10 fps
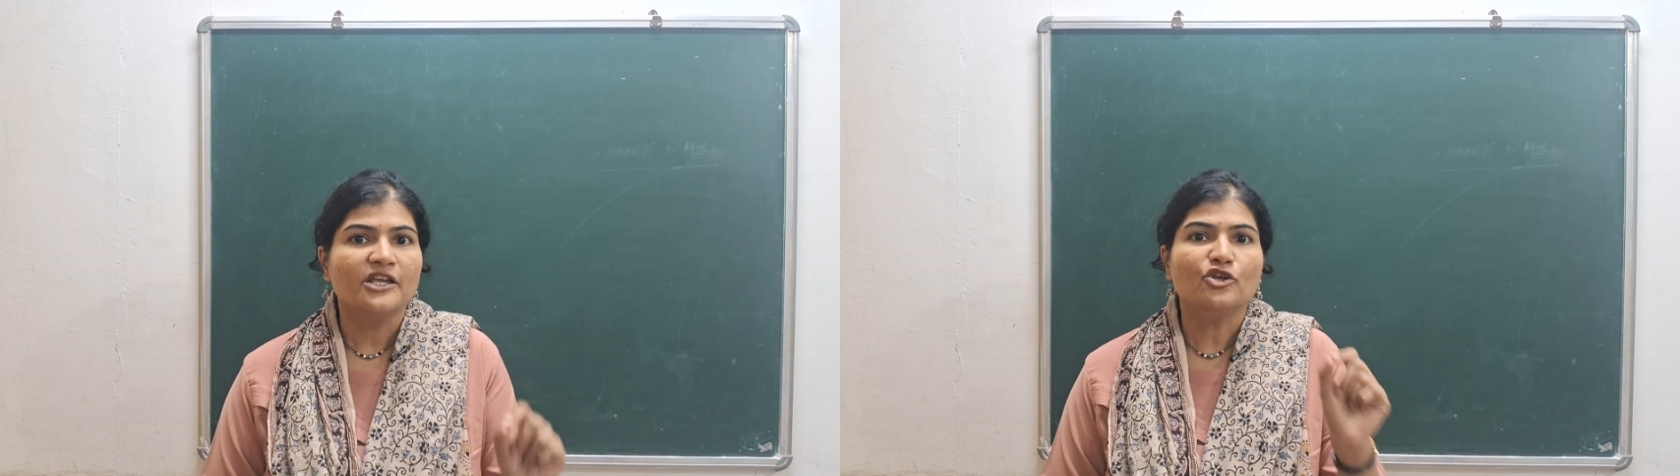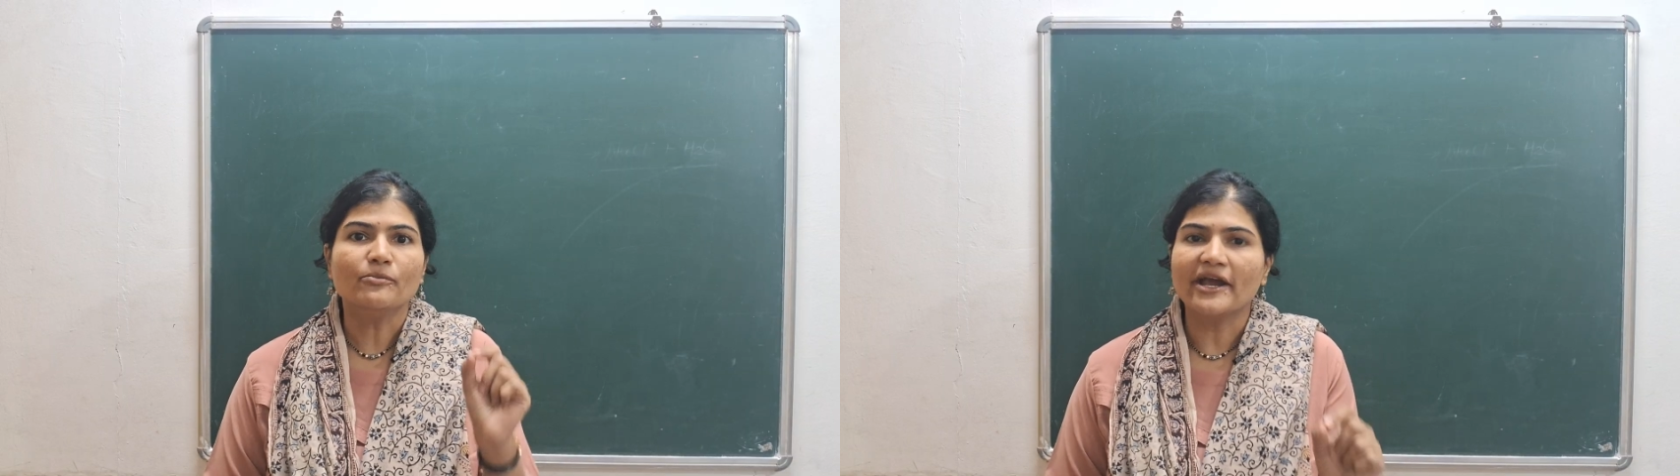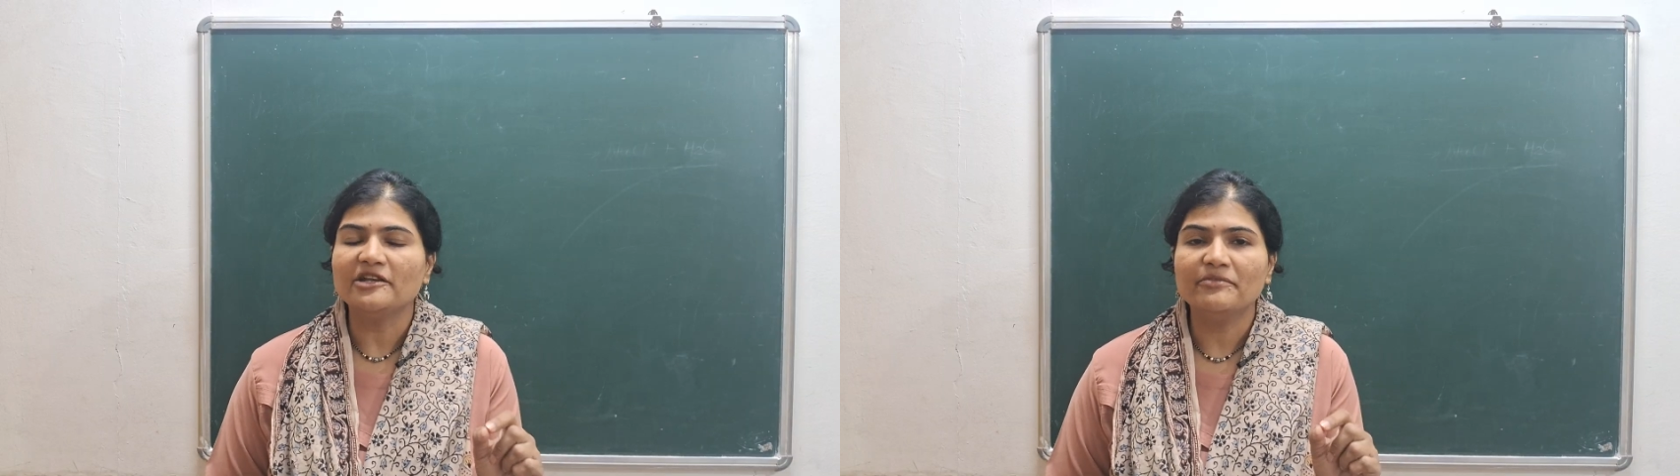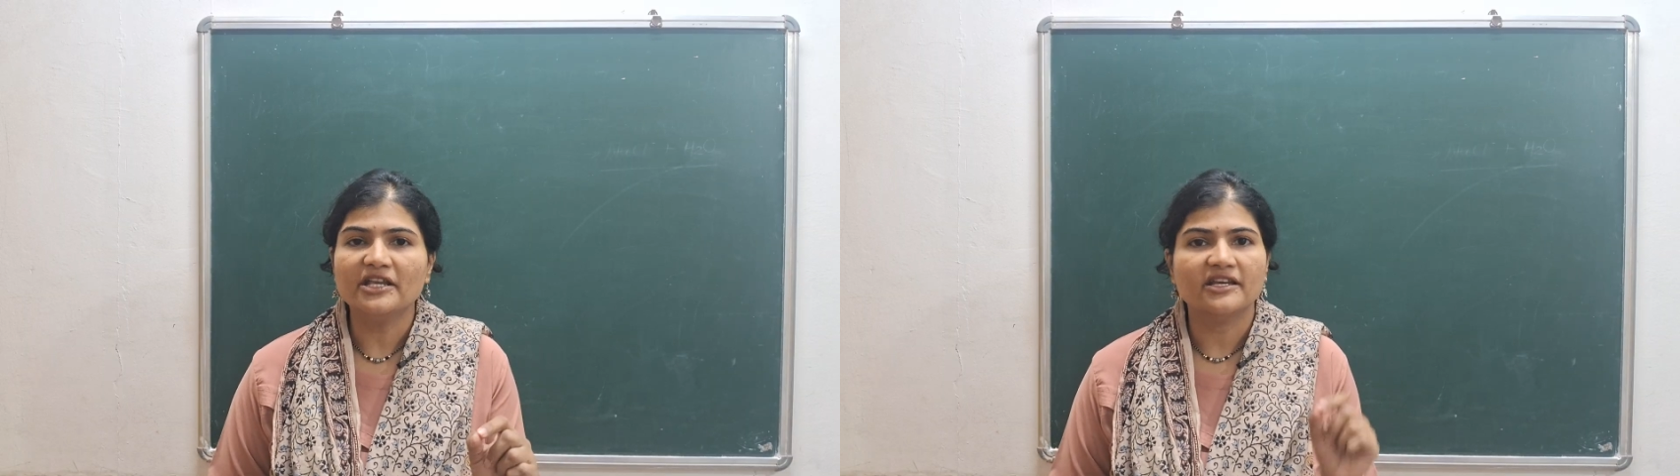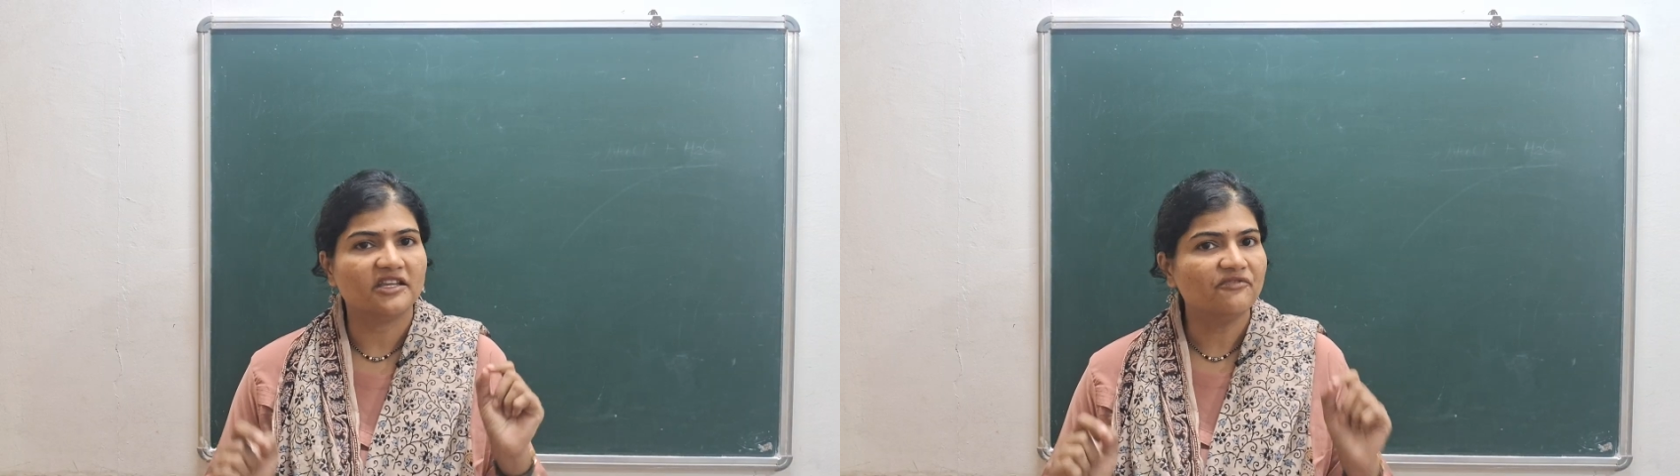you might be
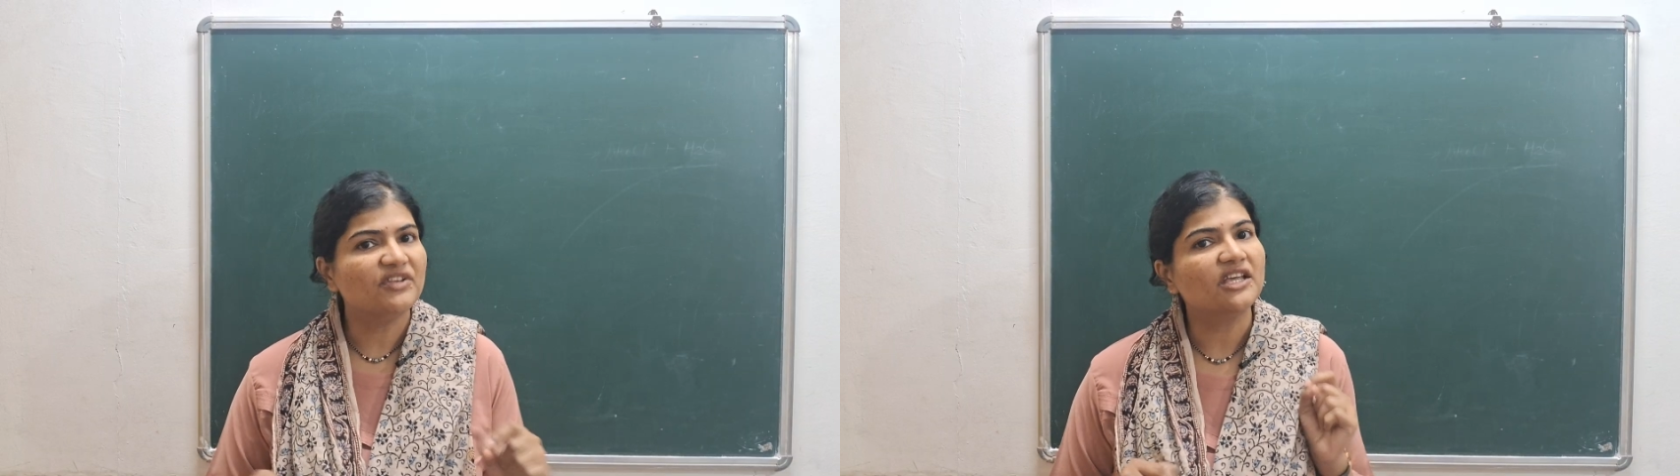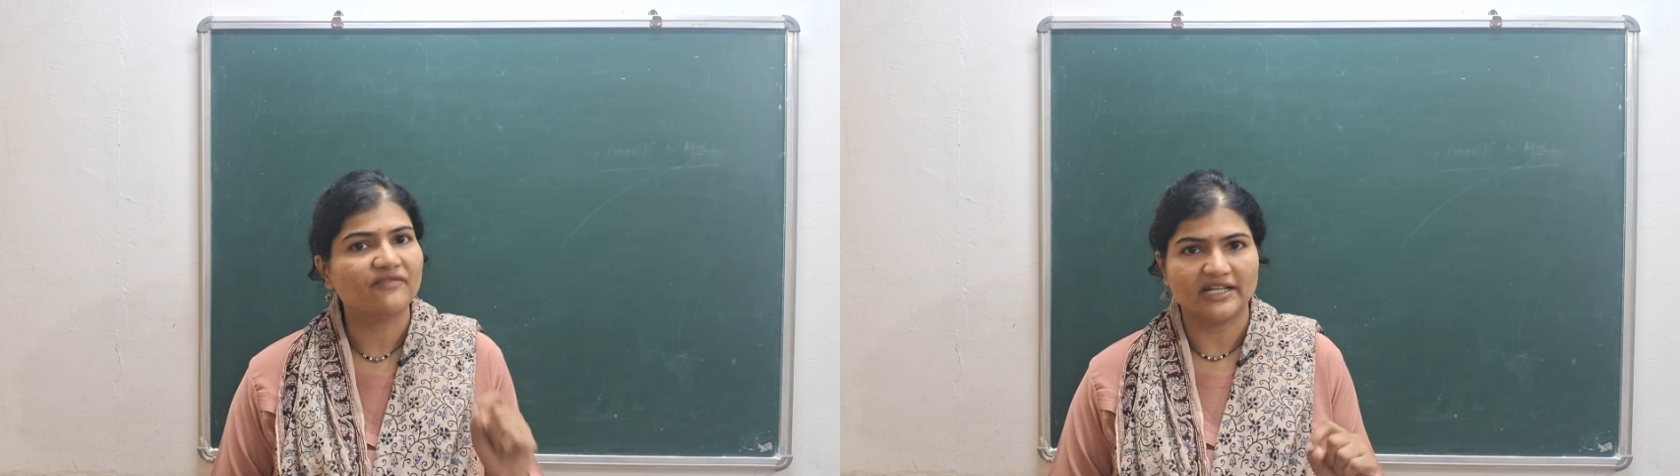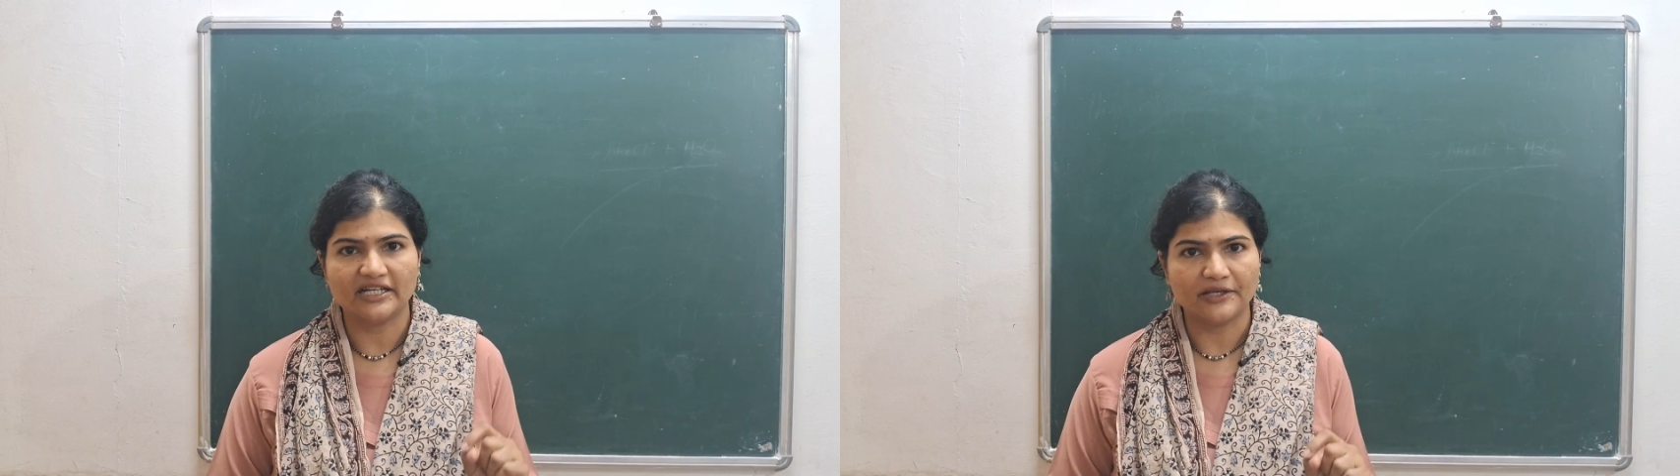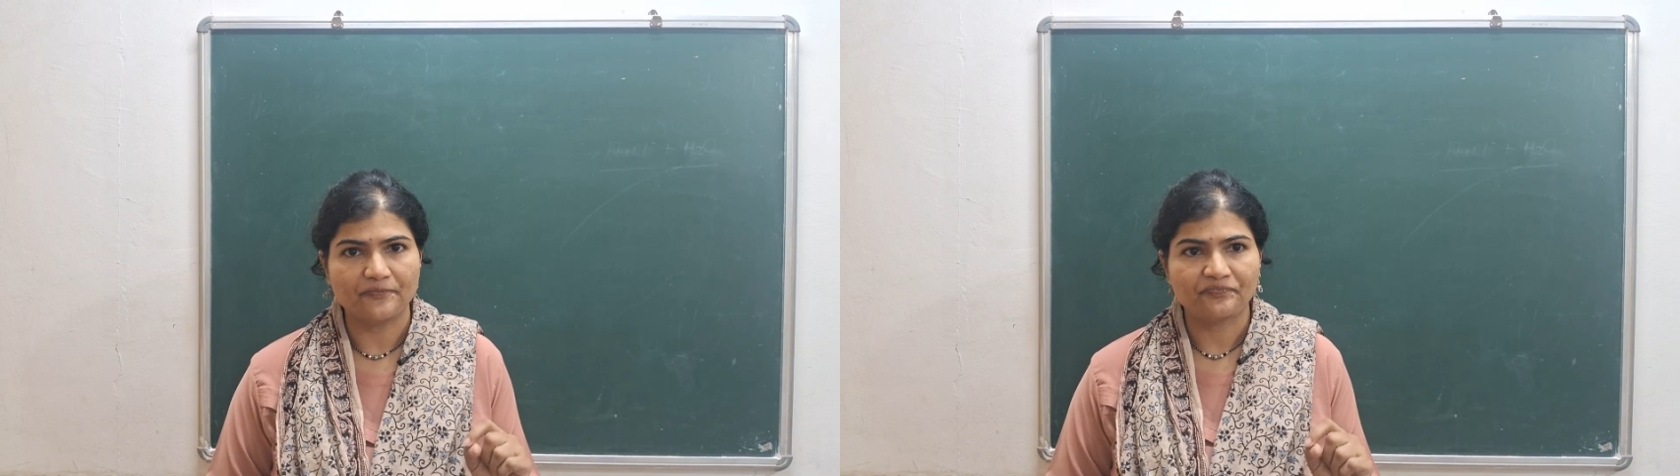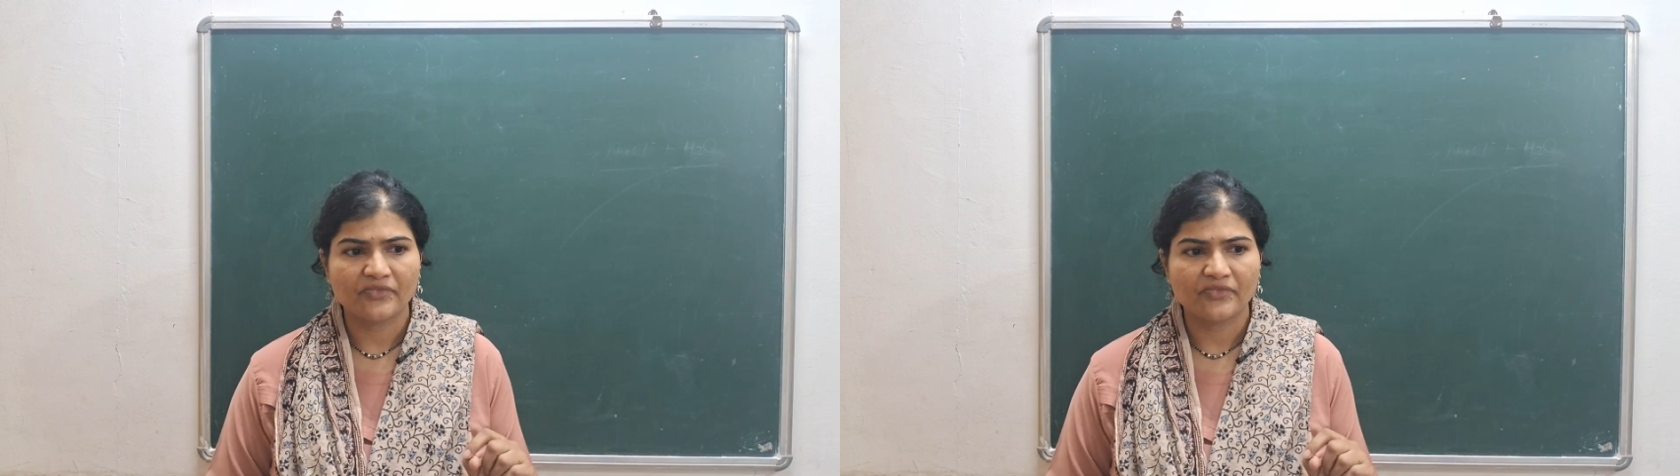hearing frequently,